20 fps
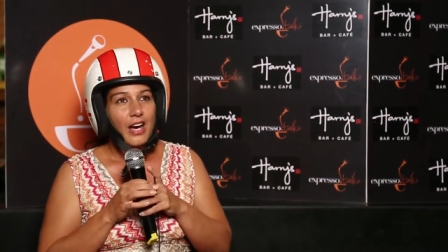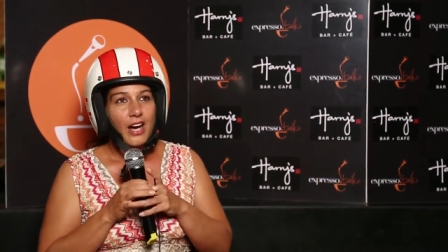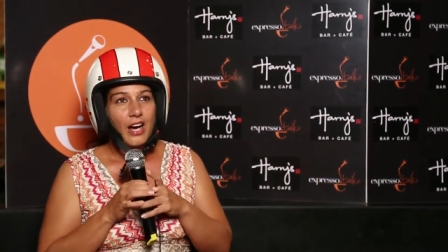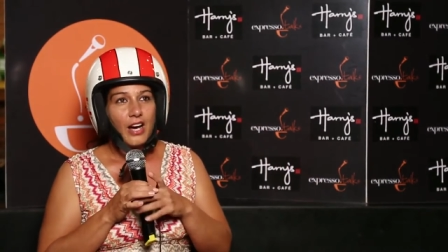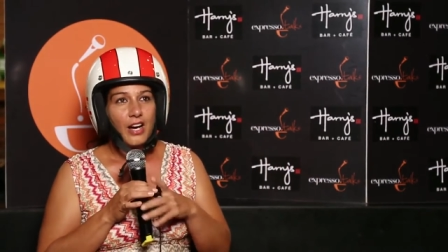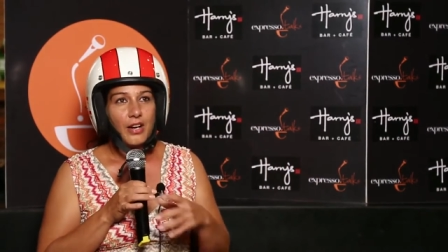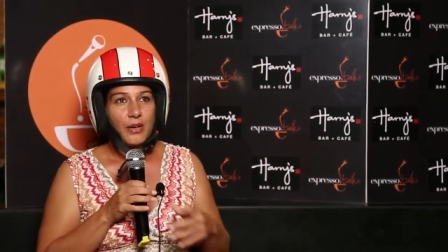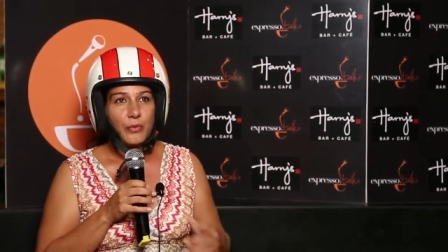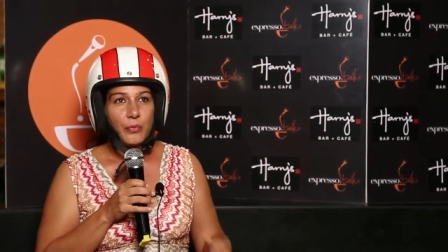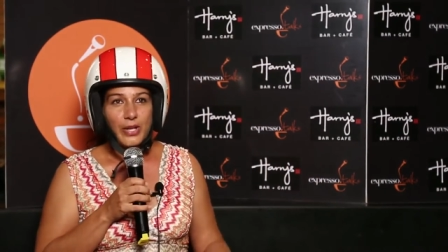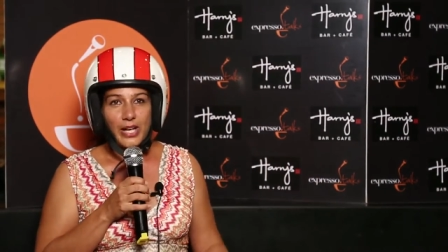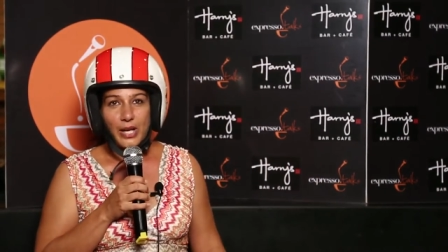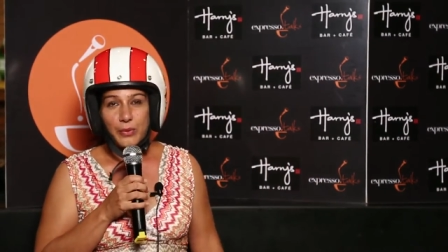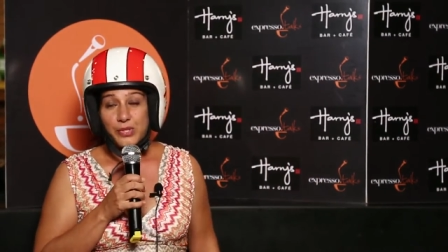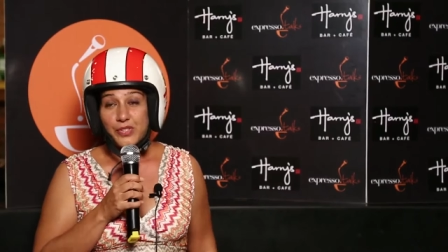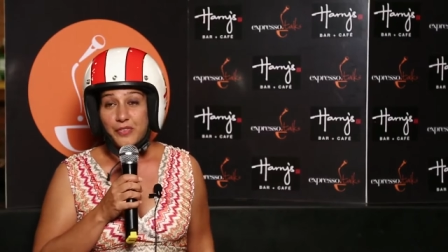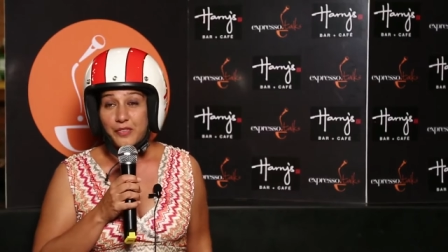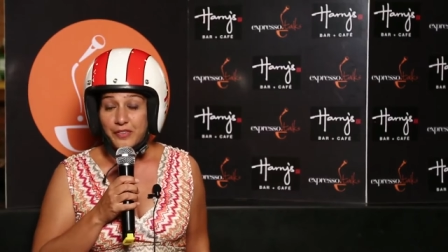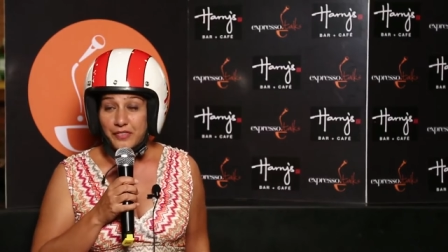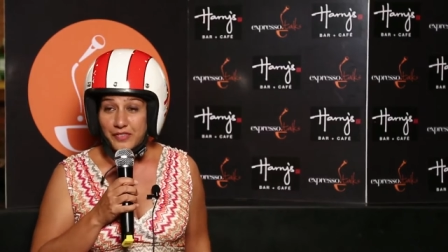Uh, when I
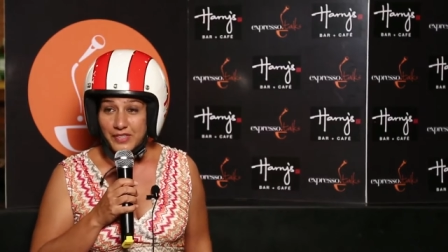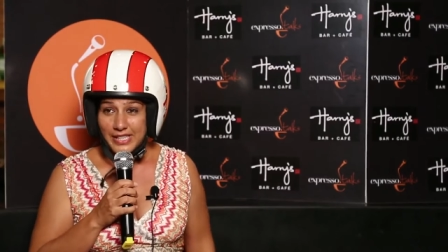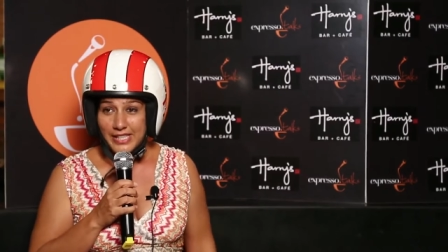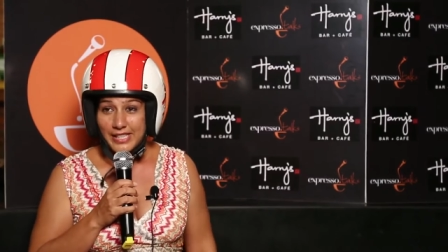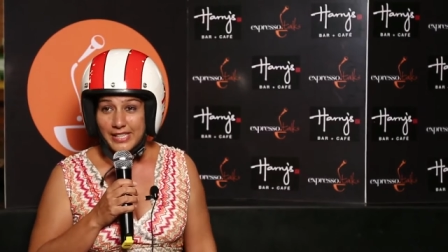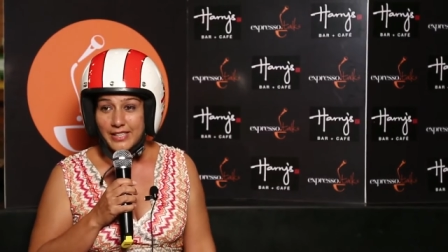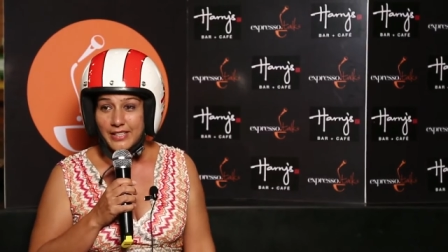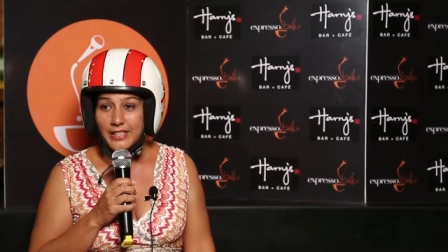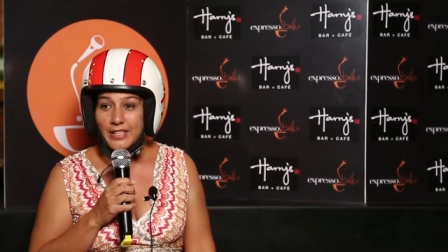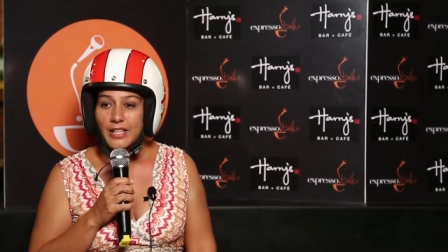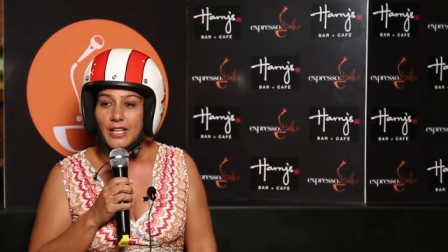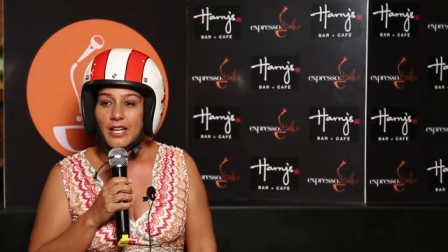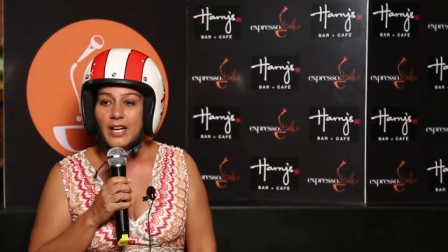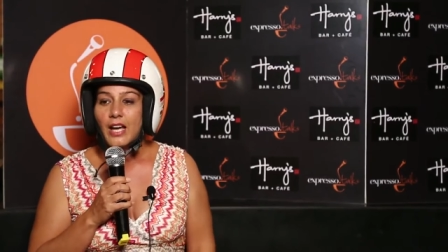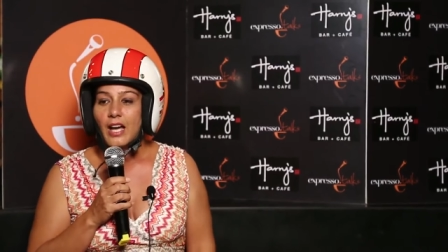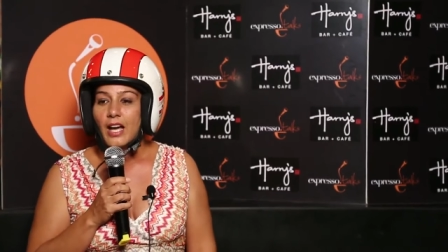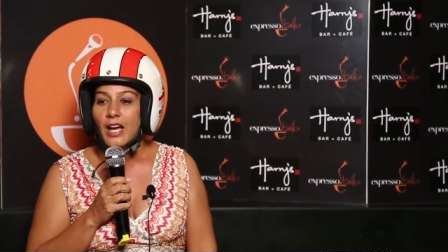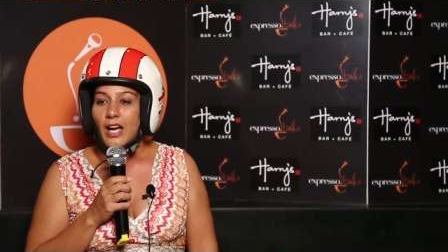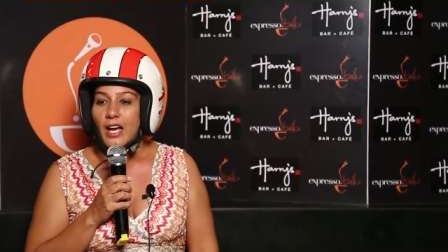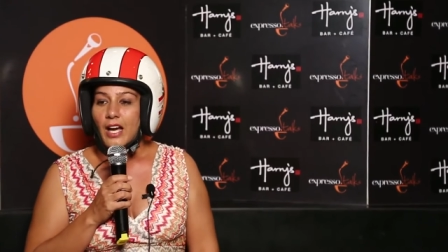was 15,
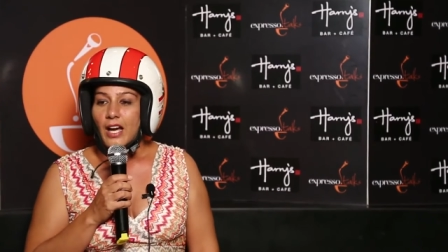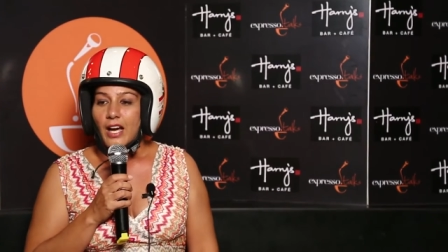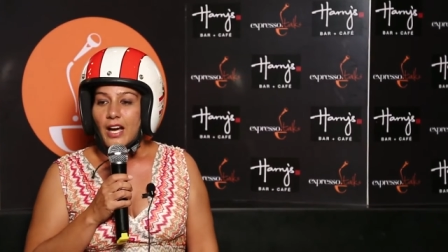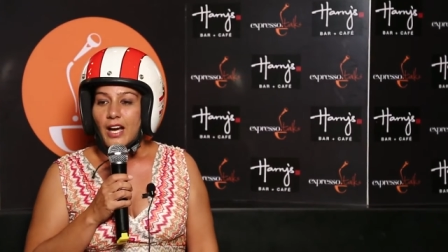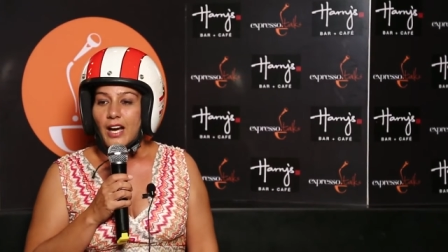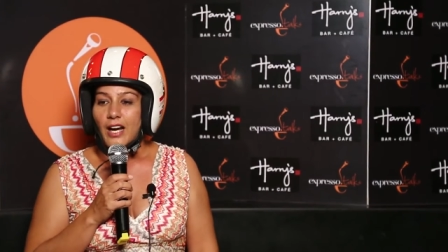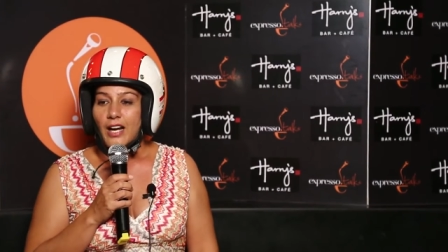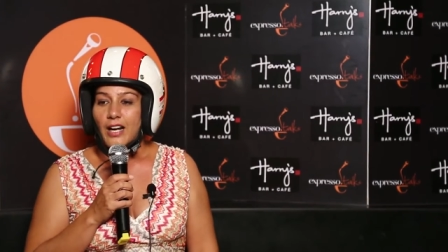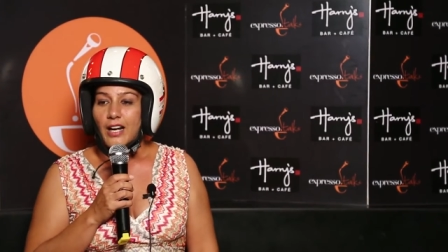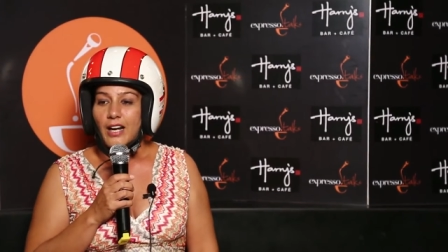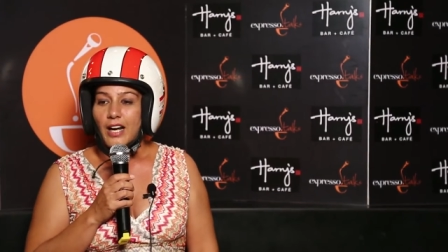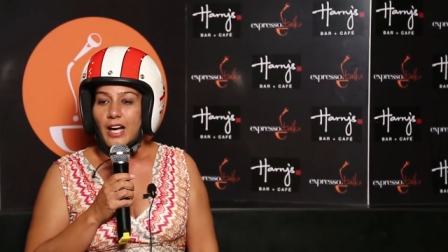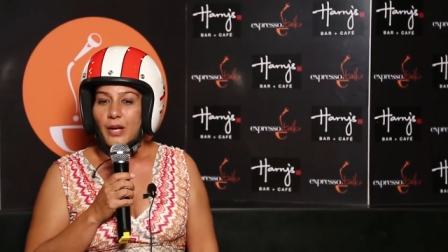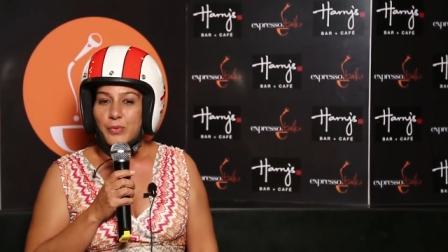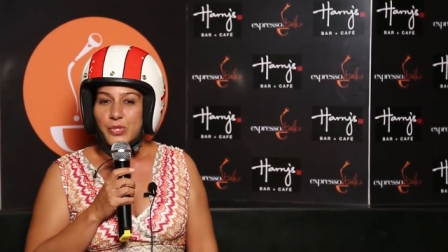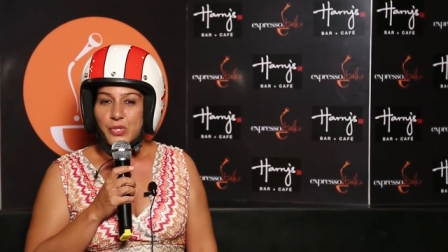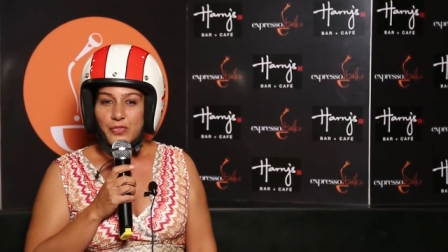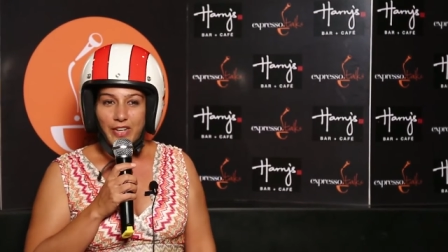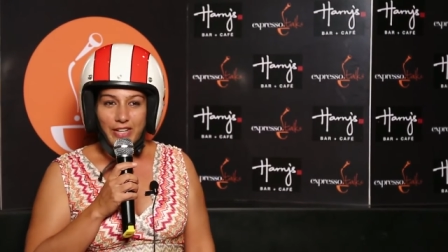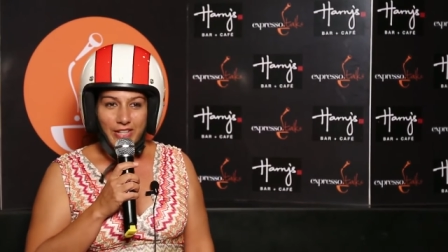uh, I
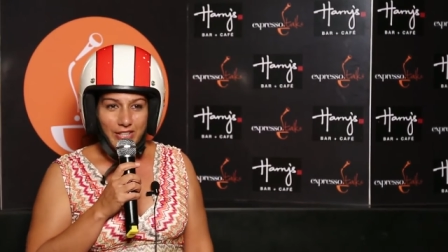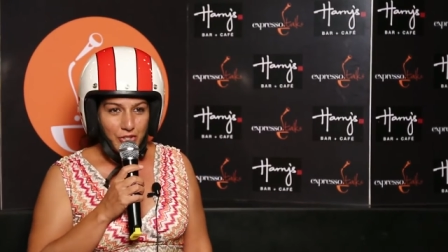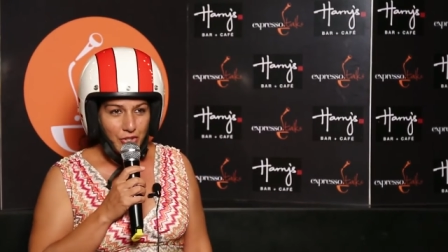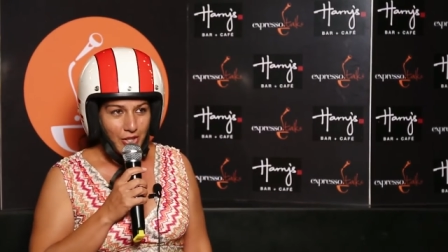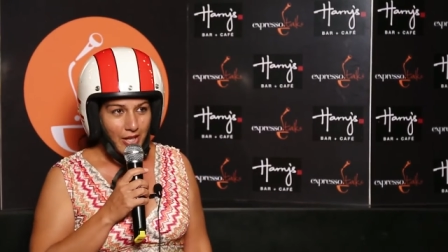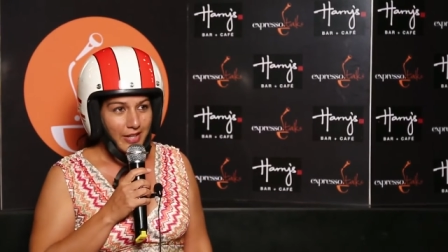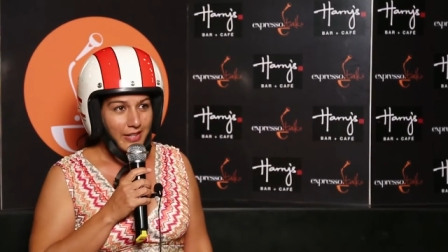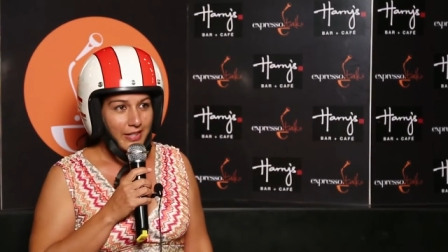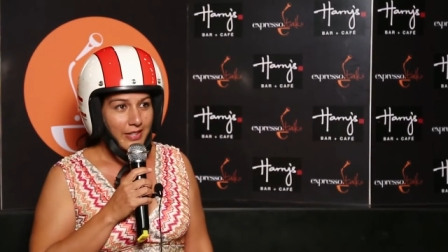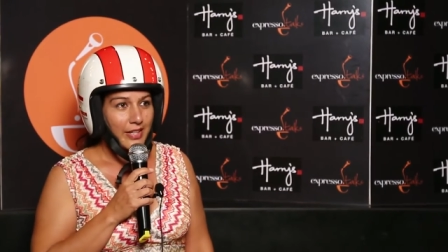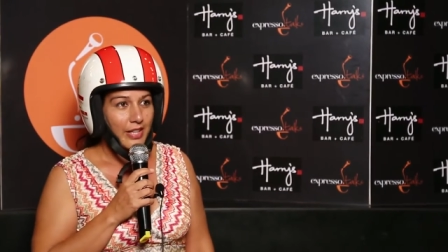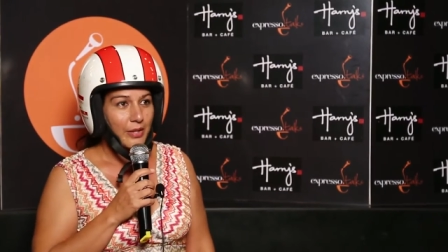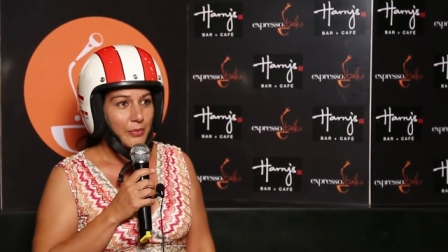was very drunk.